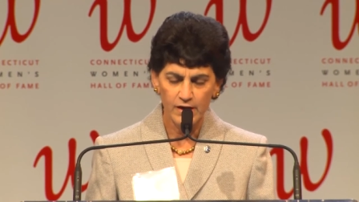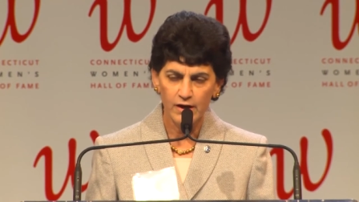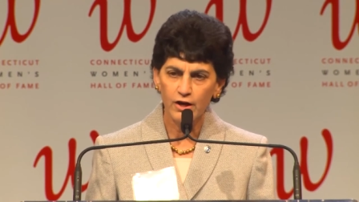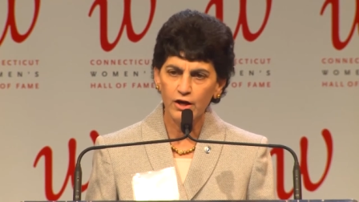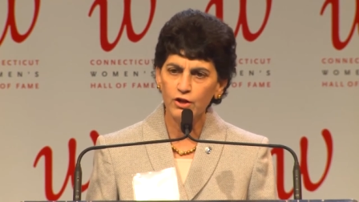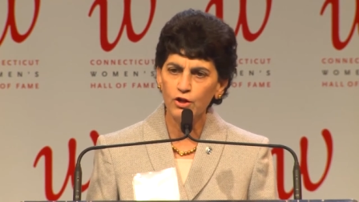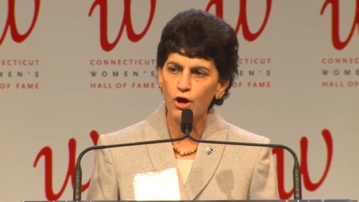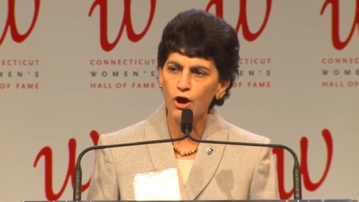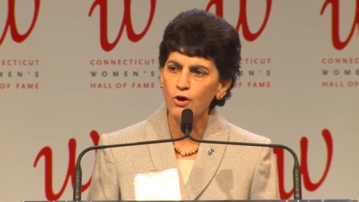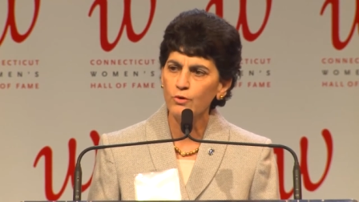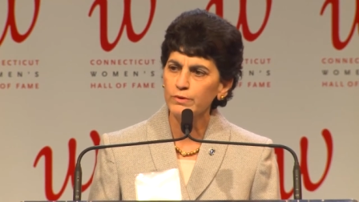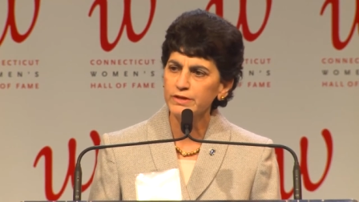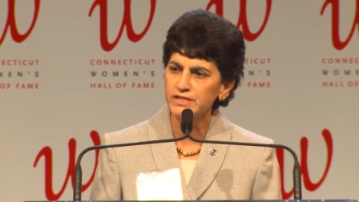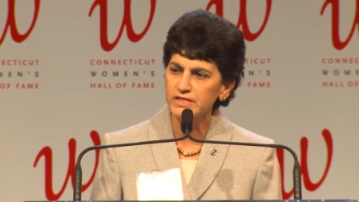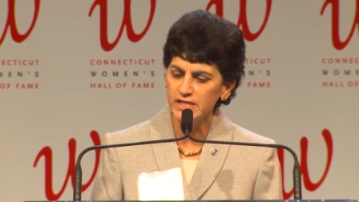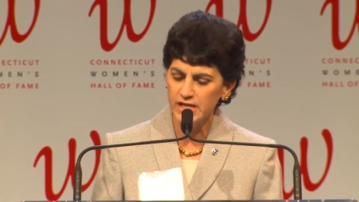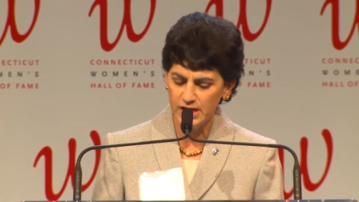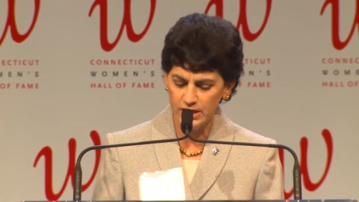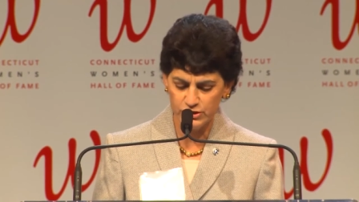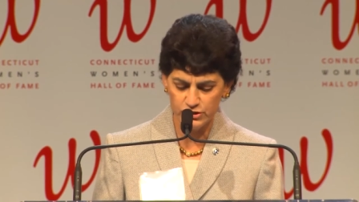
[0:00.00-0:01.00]
along with
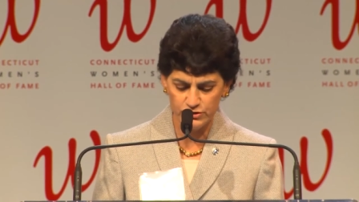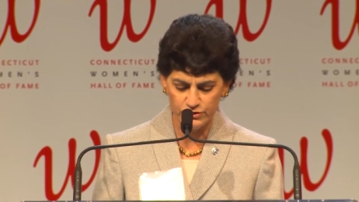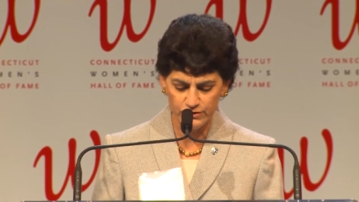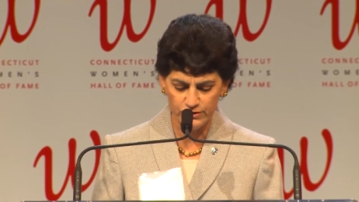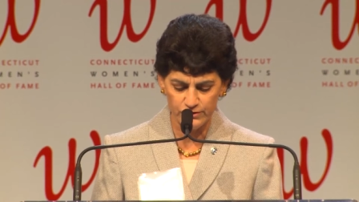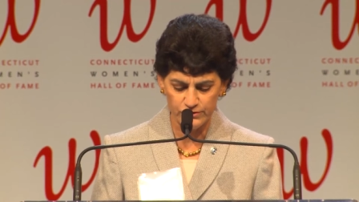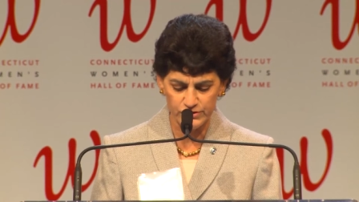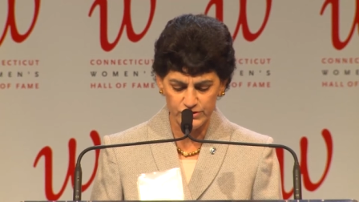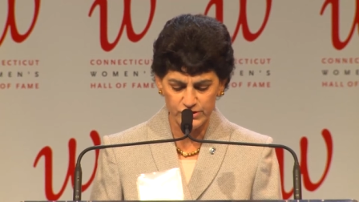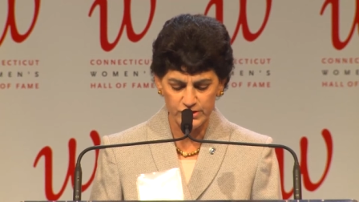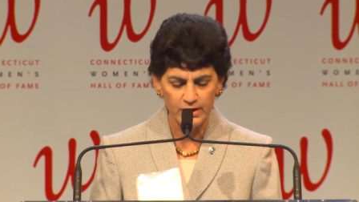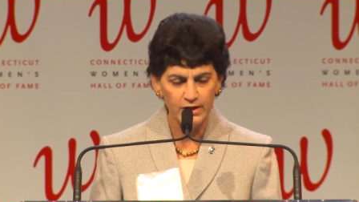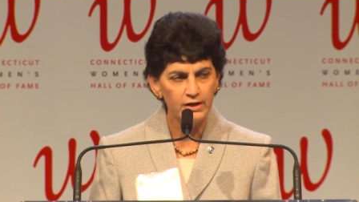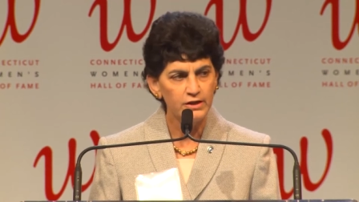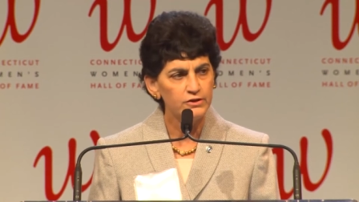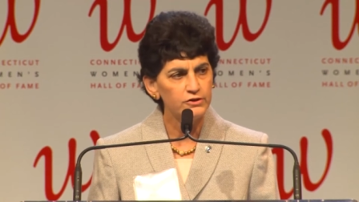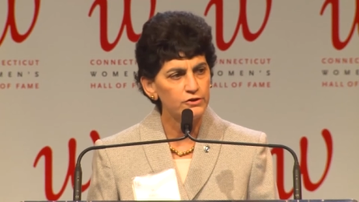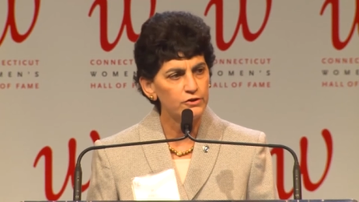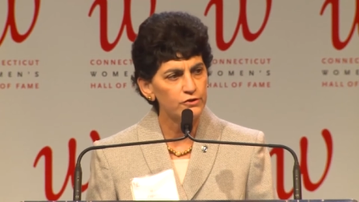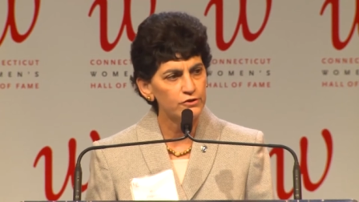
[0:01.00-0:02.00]
teachers,
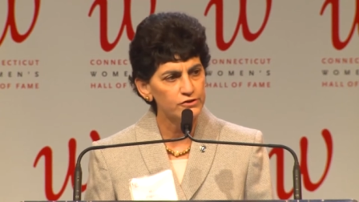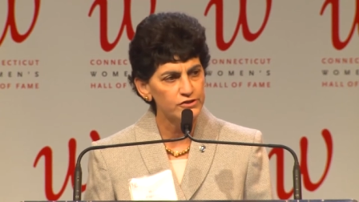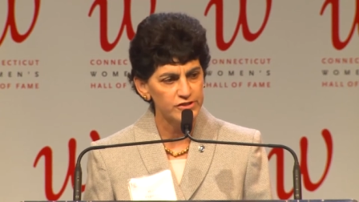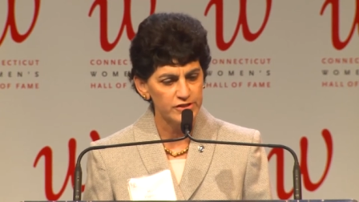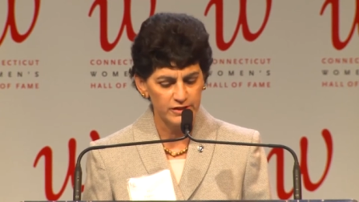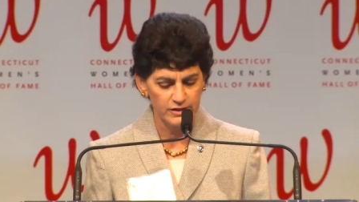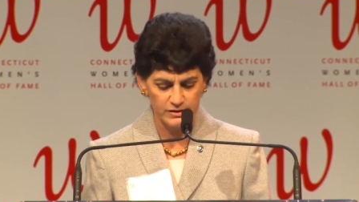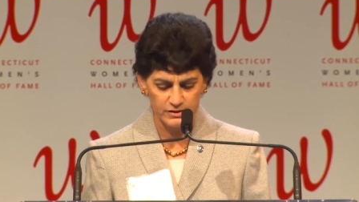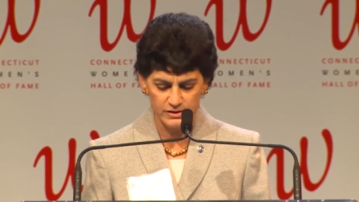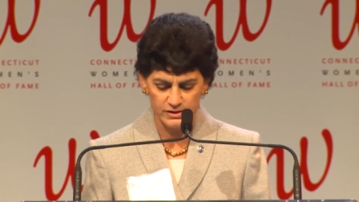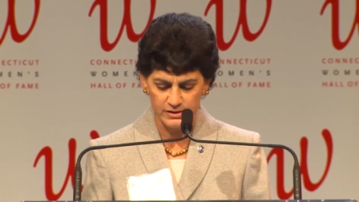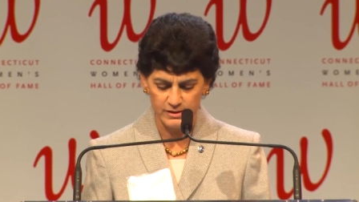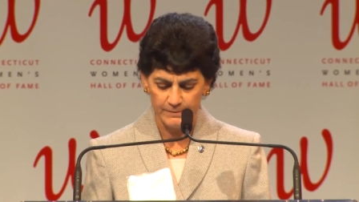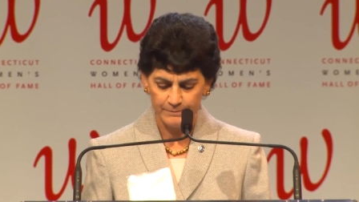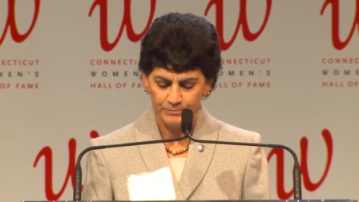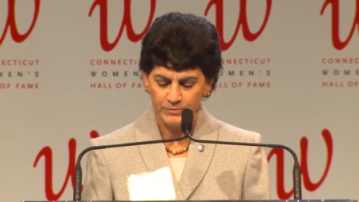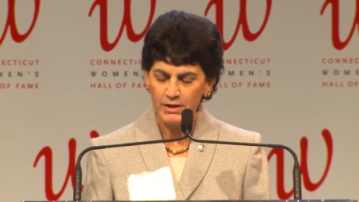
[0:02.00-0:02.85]
nurses,